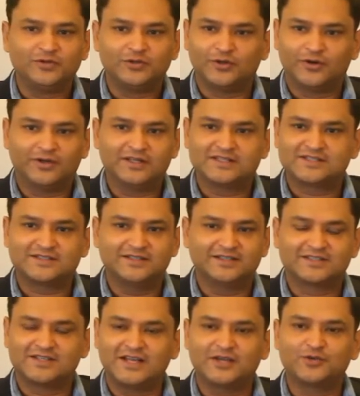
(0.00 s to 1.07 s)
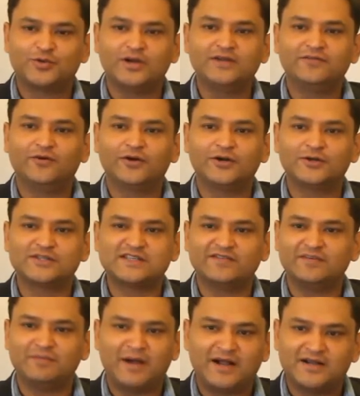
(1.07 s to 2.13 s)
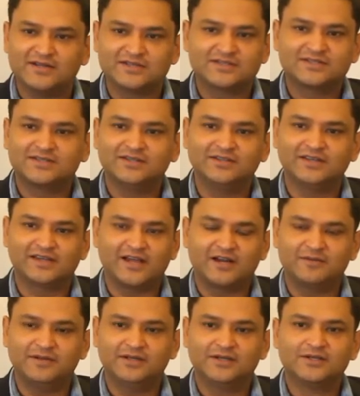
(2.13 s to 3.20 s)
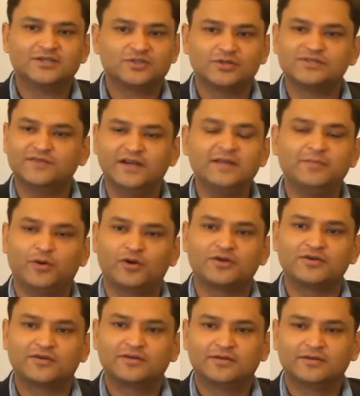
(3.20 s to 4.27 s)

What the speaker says: it's like 24/7 madness in the academy. So it's very important.